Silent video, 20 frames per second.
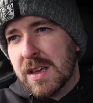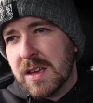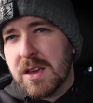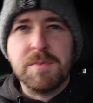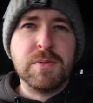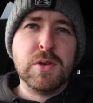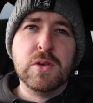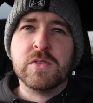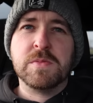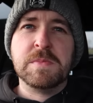
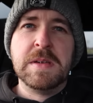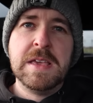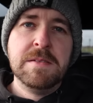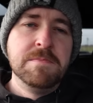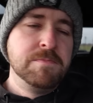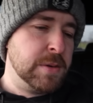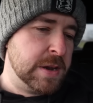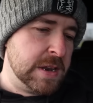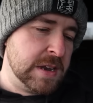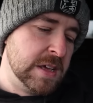compute to
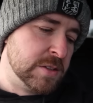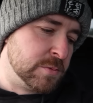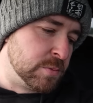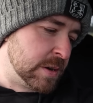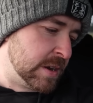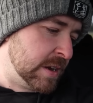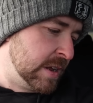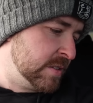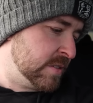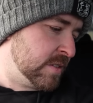me, but it is
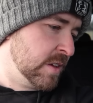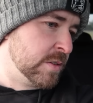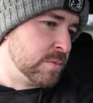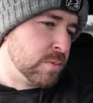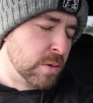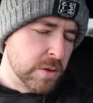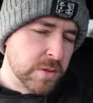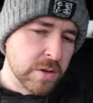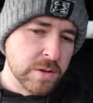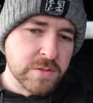what it is. It's
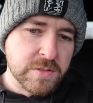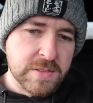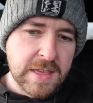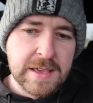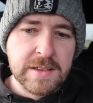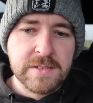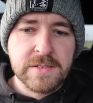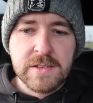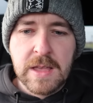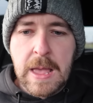one of those
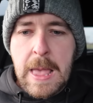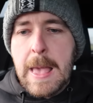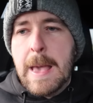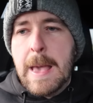things.